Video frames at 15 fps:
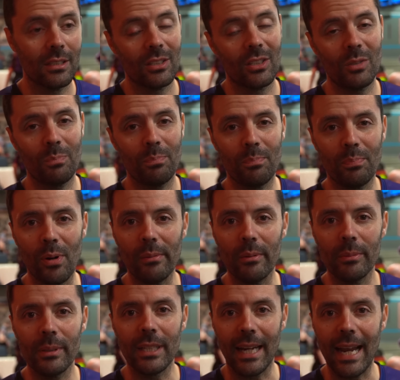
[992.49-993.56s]
it's
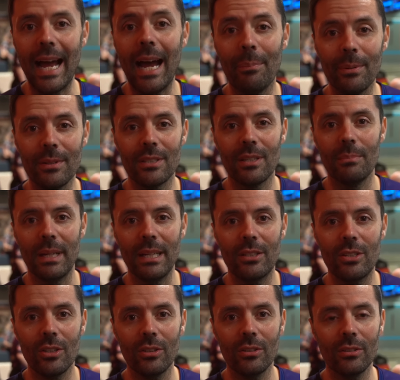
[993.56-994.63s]
probably going to happen to me
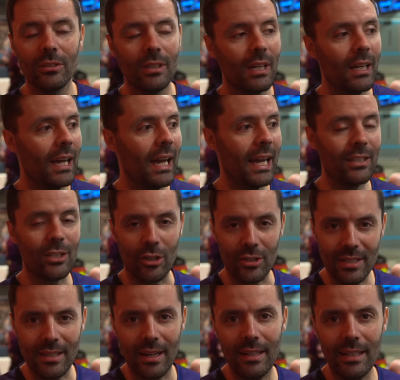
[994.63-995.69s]
too. And so
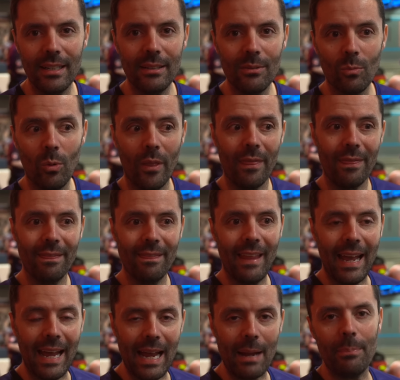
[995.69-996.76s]
studying what
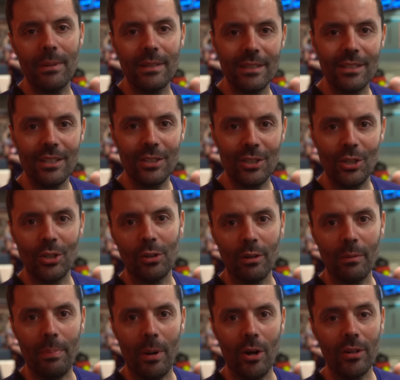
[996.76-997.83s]
happened to your
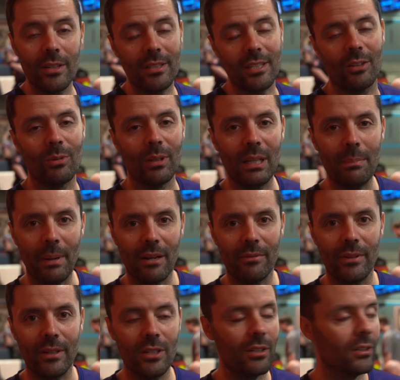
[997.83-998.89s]
opponents can really
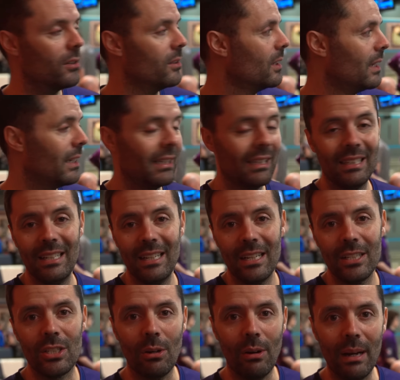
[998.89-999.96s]
benefit you.
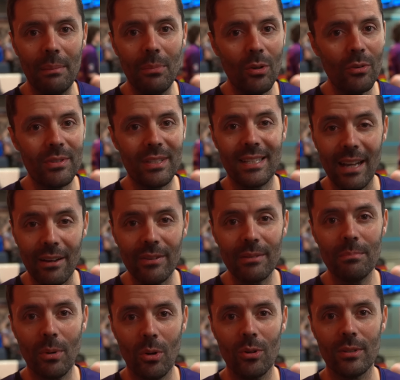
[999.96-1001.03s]
So I moved 7
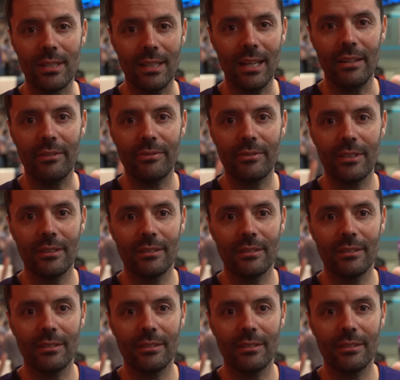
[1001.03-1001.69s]
boards left